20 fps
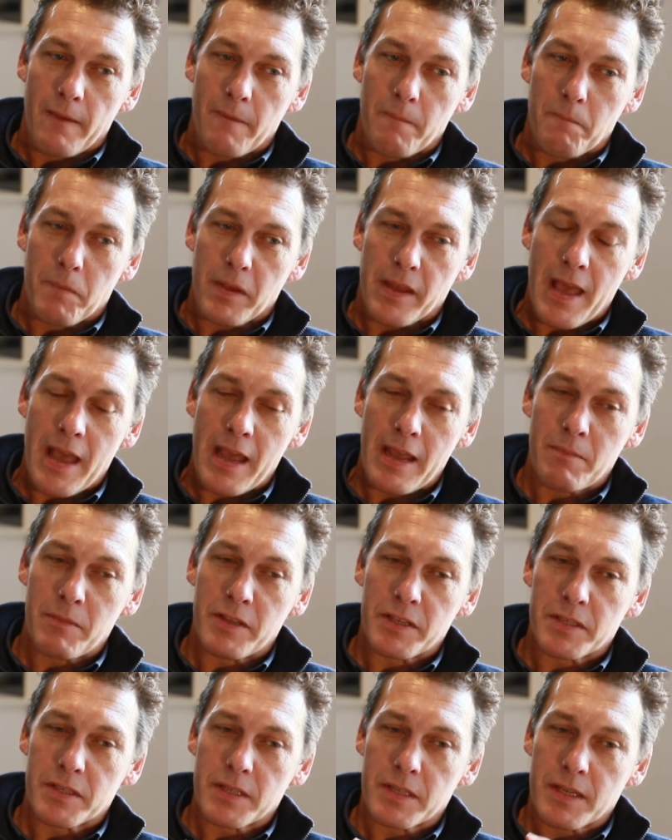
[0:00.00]
became
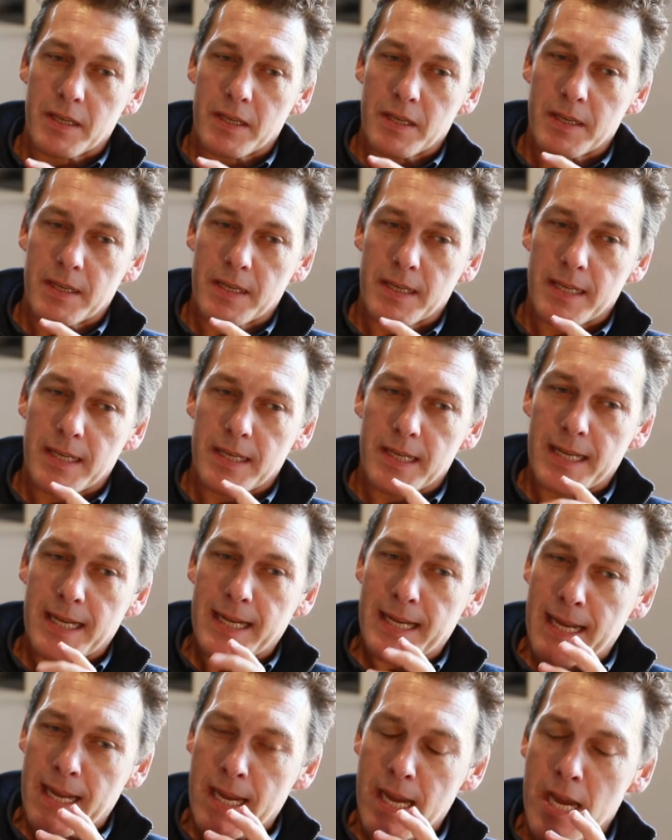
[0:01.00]
this
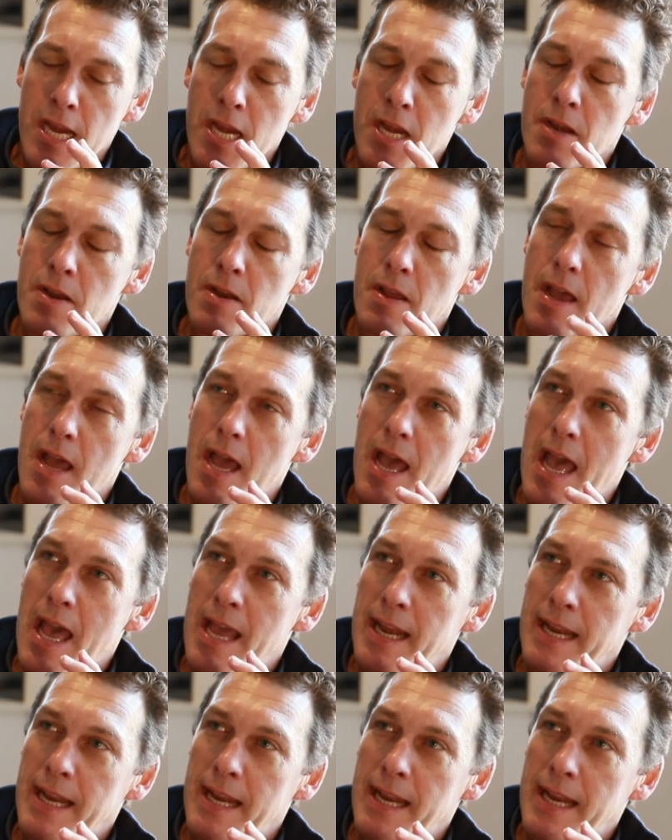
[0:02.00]
clean and